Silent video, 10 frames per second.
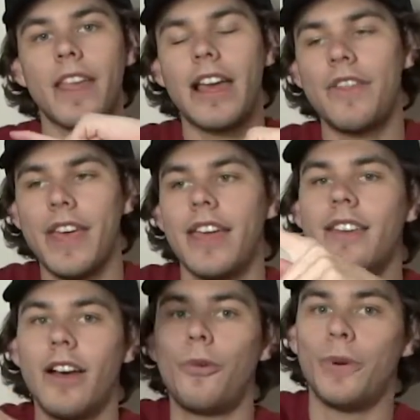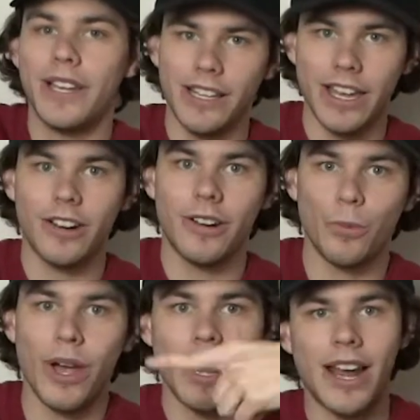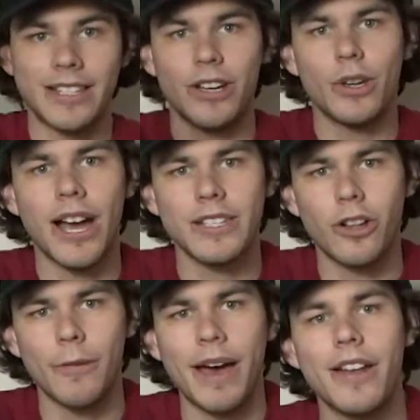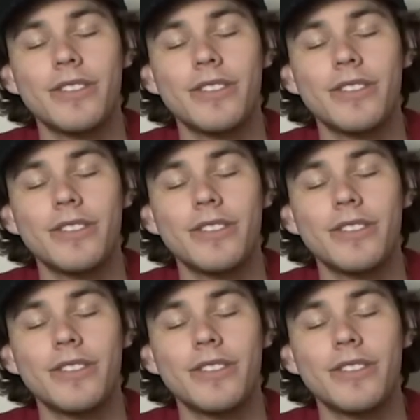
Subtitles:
and then a week later when I tell you guys all about it.